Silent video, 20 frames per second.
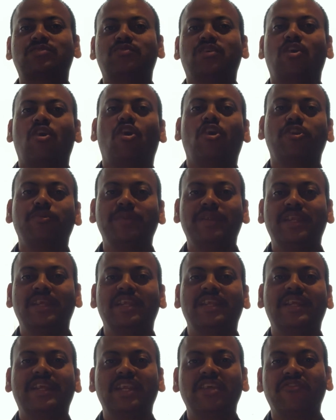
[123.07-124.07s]
were
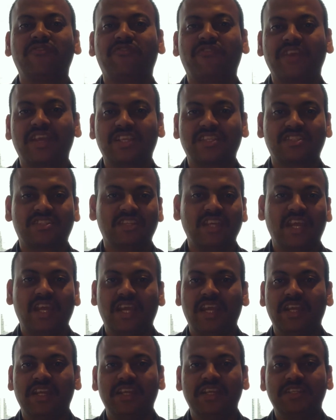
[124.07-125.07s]
automatically getting fixed,
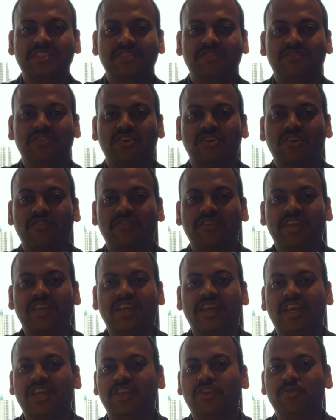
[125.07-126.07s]
and it's a work of
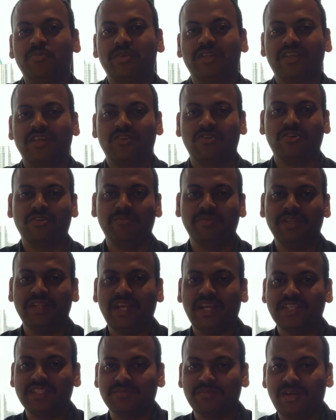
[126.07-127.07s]
AI. Human cannot be
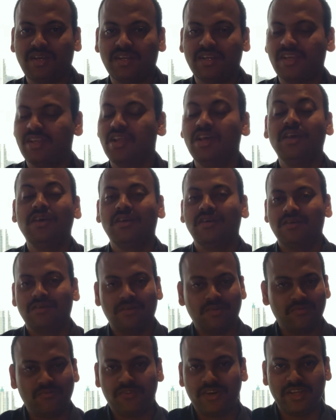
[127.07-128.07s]
that smart,
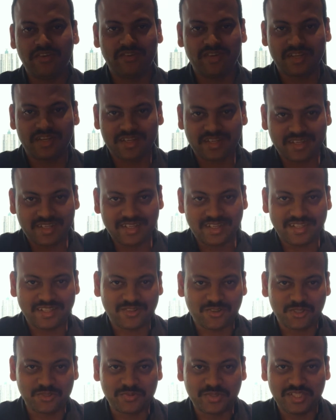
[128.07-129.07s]
or whatever the
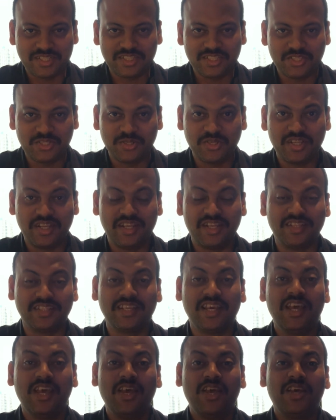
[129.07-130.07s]
conspiracy theory is.
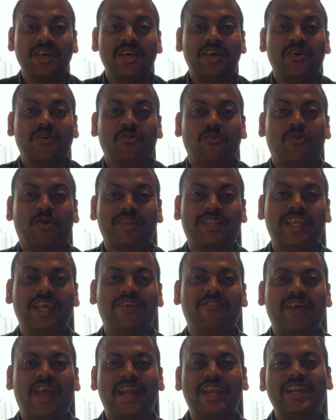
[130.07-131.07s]
What they
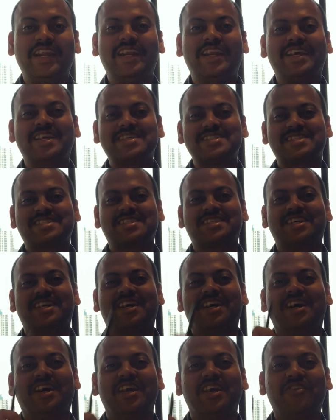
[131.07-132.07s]
have added is
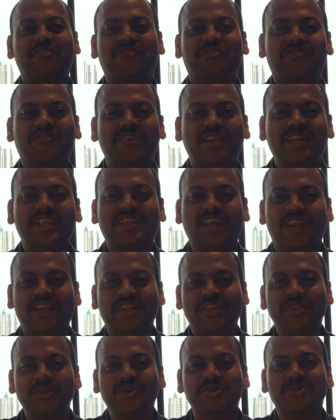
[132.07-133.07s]
if it
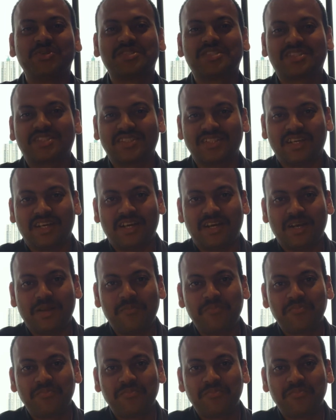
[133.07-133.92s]
continues, the